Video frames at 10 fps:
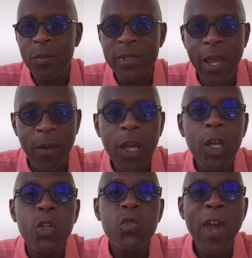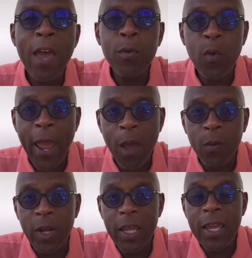out. Drive
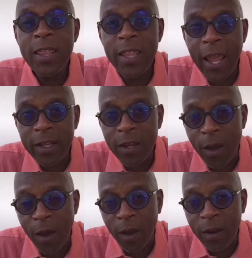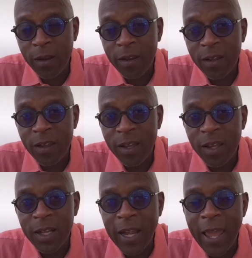around in that car
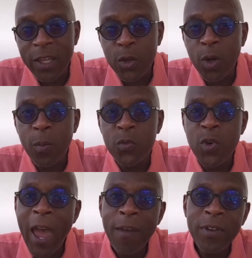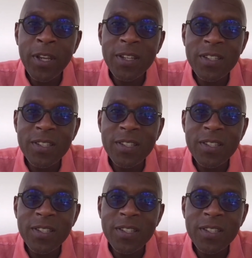like you're driving it